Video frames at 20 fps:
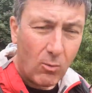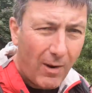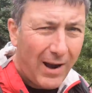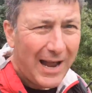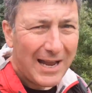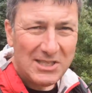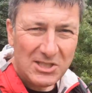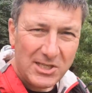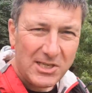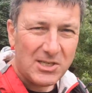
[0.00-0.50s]
What I'm
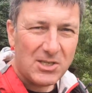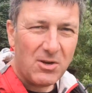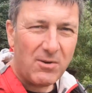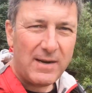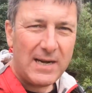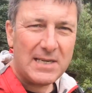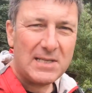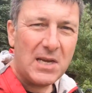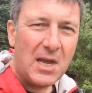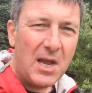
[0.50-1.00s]
actually
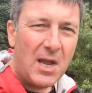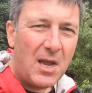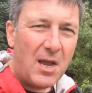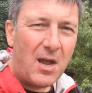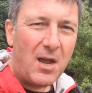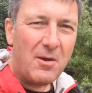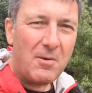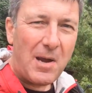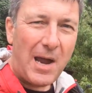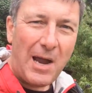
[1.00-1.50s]
doing is,
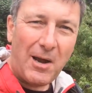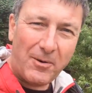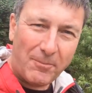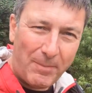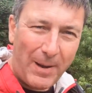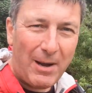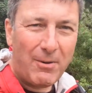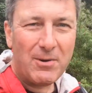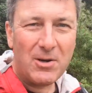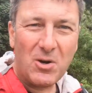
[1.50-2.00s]
our
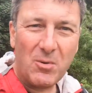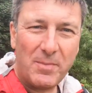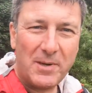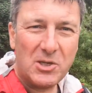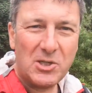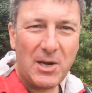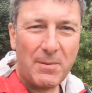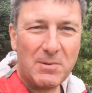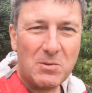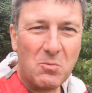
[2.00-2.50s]
parent company
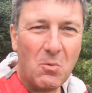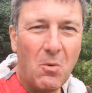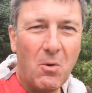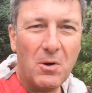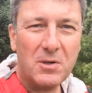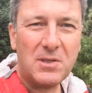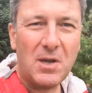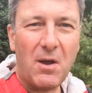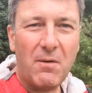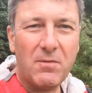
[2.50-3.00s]
Shepherd's
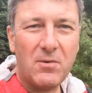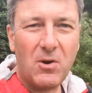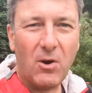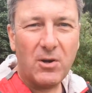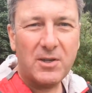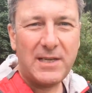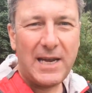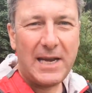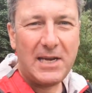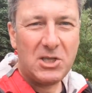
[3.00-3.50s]
Walks have
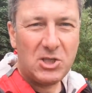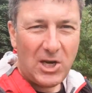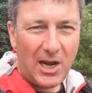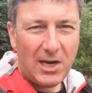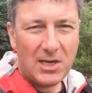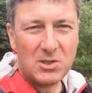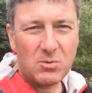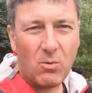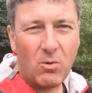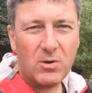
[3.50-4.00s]
got a
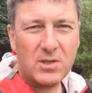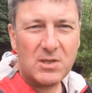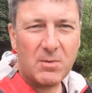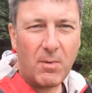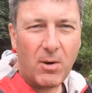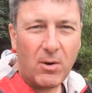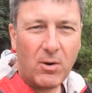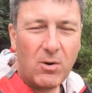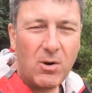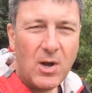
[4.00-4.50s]
challenge walk
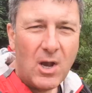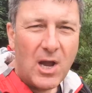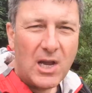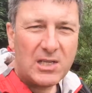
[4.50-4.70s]
tomorrow.